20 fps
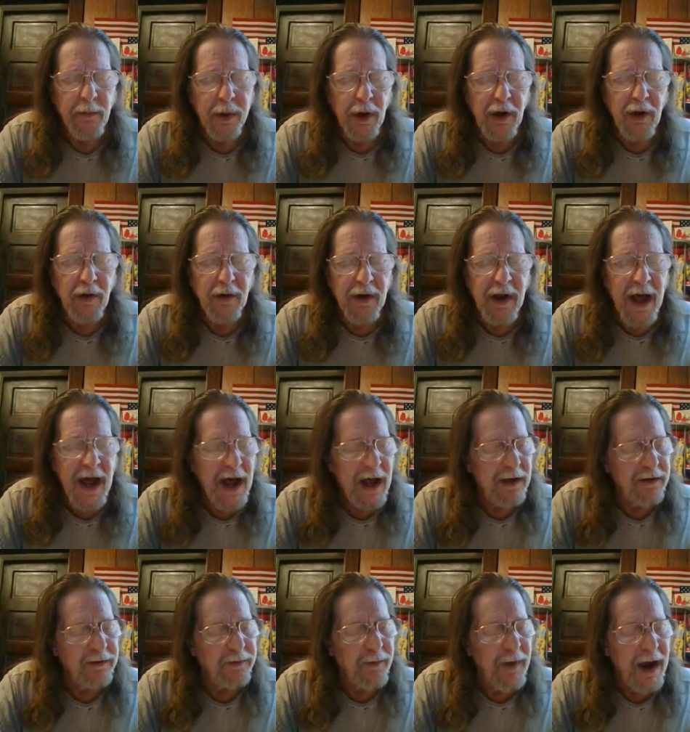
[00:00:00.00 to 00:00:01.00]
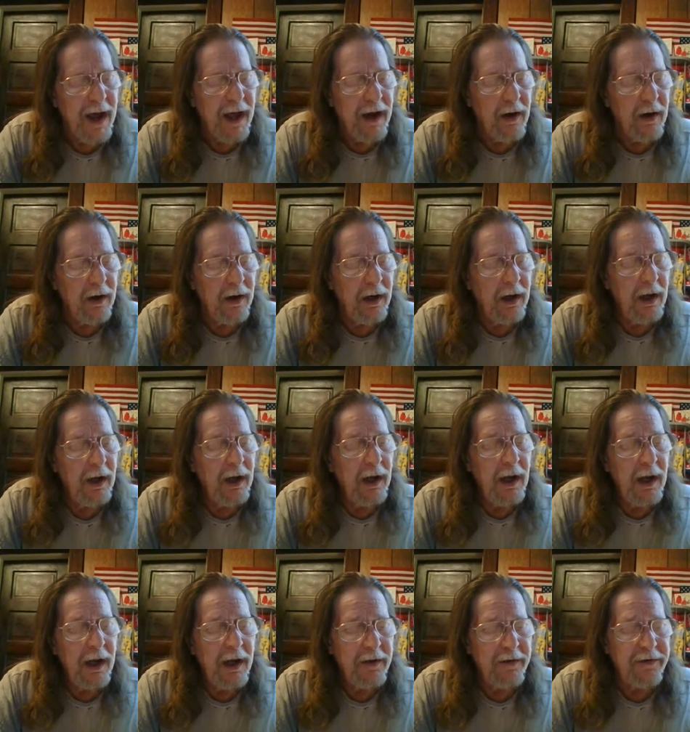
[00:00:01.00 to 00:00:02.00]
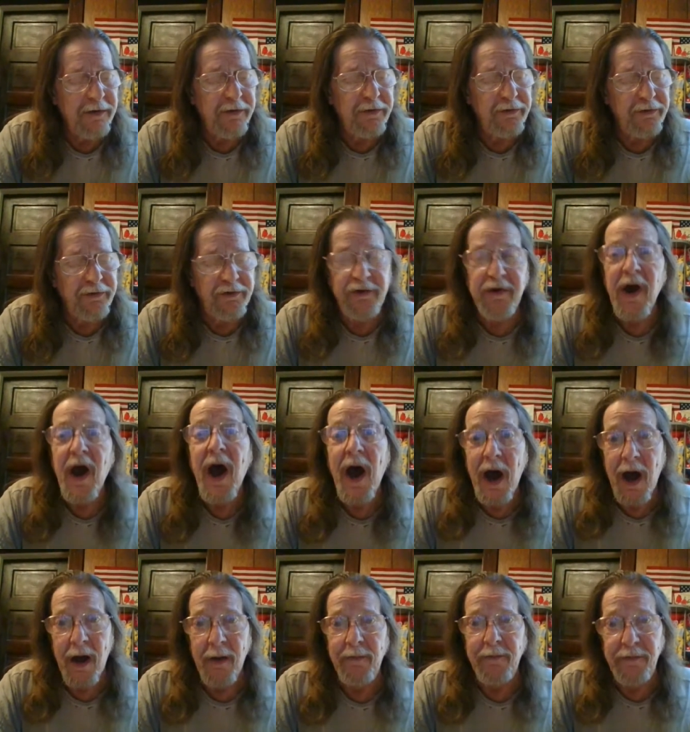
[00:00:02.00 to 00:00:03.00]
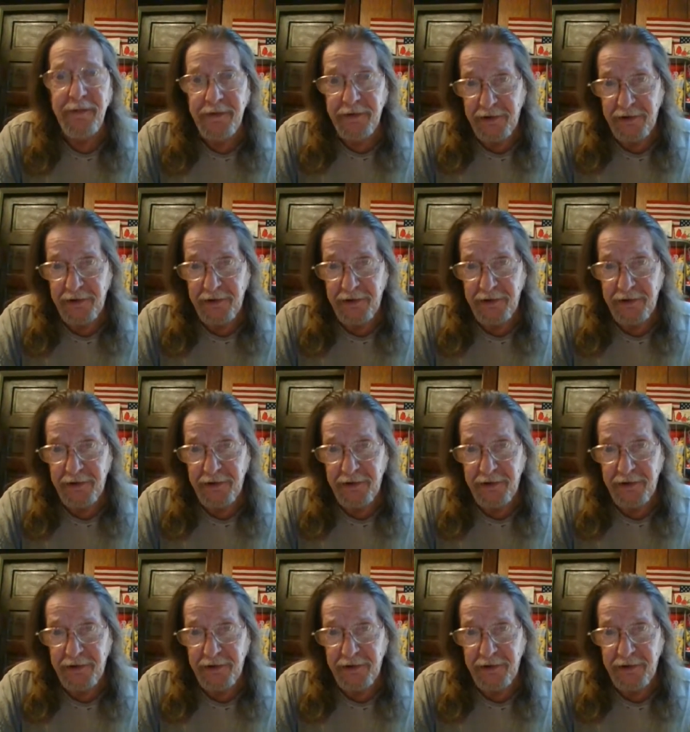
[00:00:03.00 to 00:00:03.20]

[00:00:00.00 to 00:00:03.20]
Blue Lives Matter is job